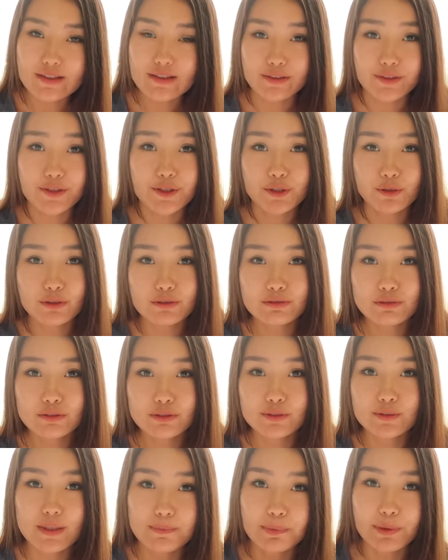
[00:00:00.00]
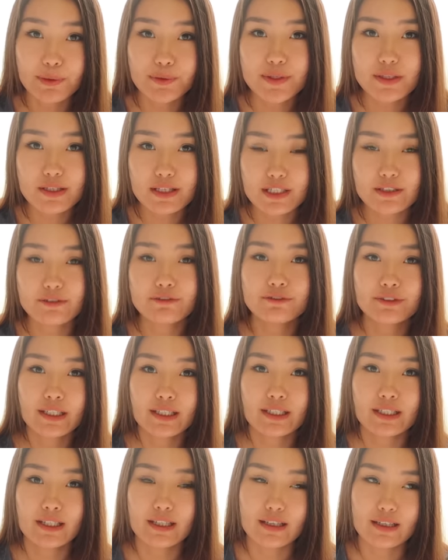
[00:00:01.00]
a soulful, a positive
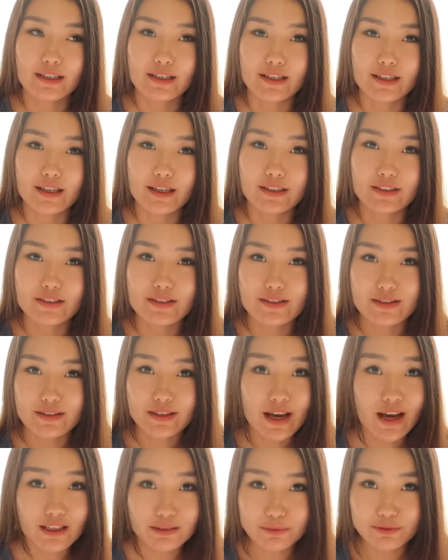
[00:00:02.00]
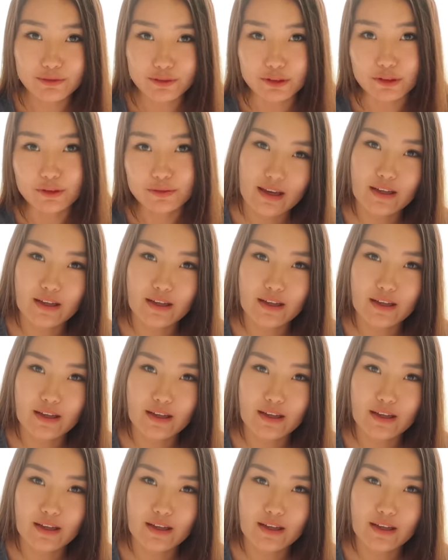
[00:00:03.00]
and helpful.